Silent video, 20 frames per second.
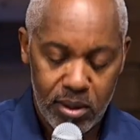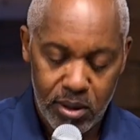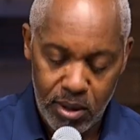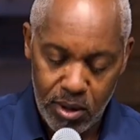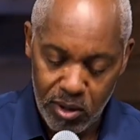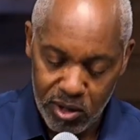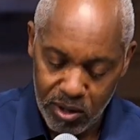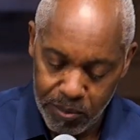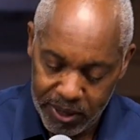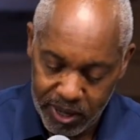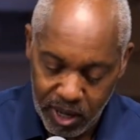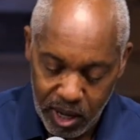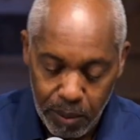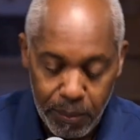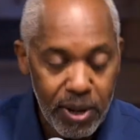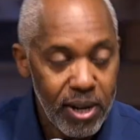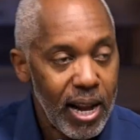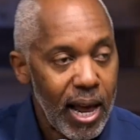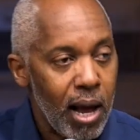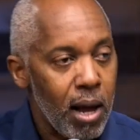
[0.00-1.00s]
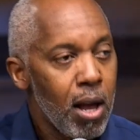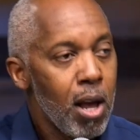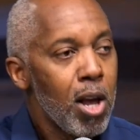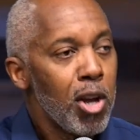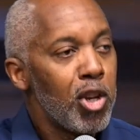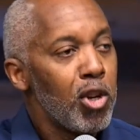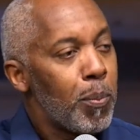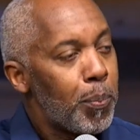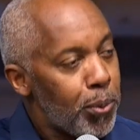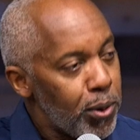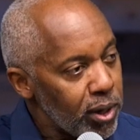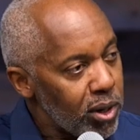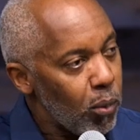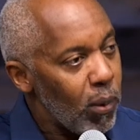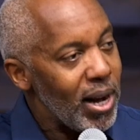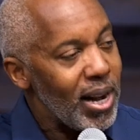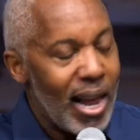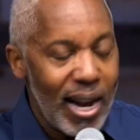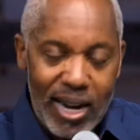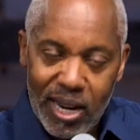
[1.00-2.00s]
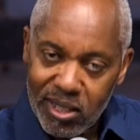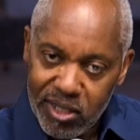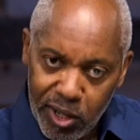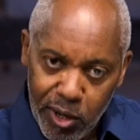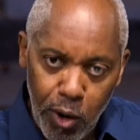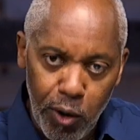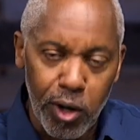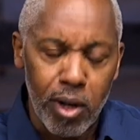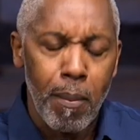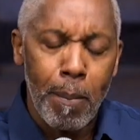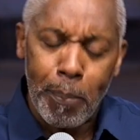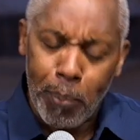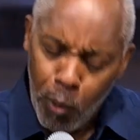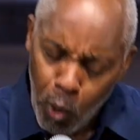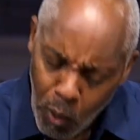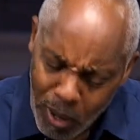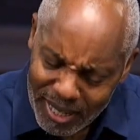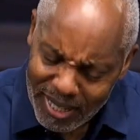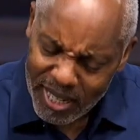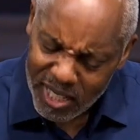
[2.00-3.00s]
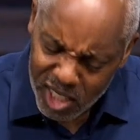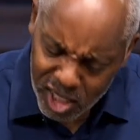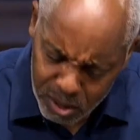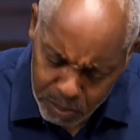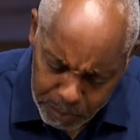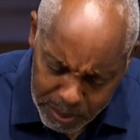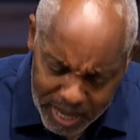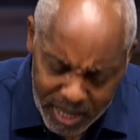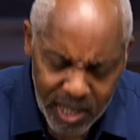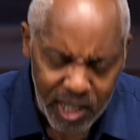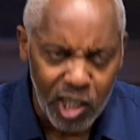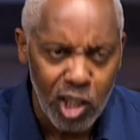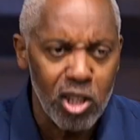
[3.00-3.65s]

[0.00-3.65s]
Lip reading: Oh, you better hear me now. You pulled away, like I said earlier, pointless spending.